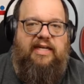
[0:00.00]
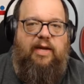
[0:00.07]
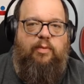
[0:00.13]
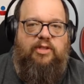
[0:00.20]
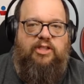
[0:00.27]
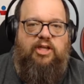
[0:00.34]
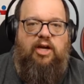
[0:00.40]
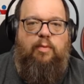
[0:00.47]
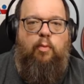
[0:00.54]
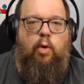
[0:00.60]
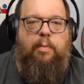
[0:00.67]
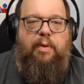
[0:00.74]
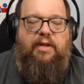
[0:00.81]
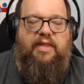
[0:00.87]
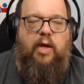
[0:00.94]
and we'll talk more
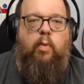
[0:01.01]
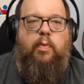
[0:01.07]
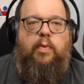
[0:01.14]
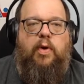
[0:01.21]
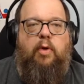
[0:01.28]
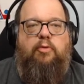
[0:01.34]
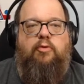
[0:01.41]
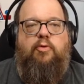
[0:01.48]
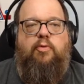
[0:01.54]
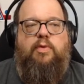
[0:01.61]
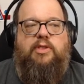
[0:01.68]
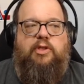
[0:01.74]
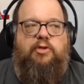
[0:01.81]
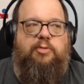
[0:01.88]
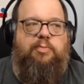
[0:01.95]
about that when we go through the
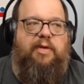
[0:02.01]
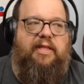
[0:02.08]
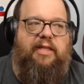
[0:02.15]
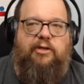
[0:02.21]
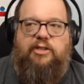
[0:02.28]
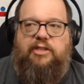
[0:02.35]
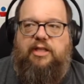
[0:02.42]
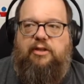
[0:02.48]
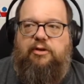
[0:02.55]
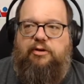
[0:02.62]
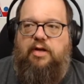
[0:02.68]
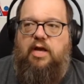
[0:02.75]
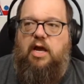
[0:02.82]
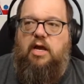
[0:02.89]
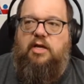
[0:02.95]
results, but there's a
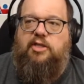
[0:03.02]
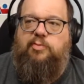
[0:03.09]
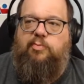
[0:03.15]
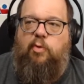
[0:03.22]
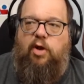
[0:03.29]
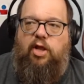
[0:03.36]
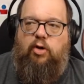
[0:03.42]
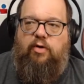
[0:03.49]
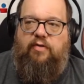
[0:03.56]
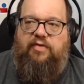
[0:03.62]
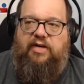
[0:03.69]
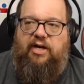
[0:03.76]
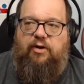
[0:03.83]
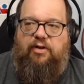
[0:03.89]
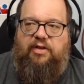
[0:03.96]
little spoiler over
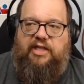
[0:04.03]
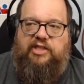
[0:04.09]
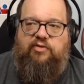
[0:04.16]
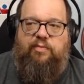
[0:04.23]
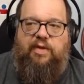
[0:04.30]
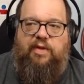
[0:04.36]
here, at least from the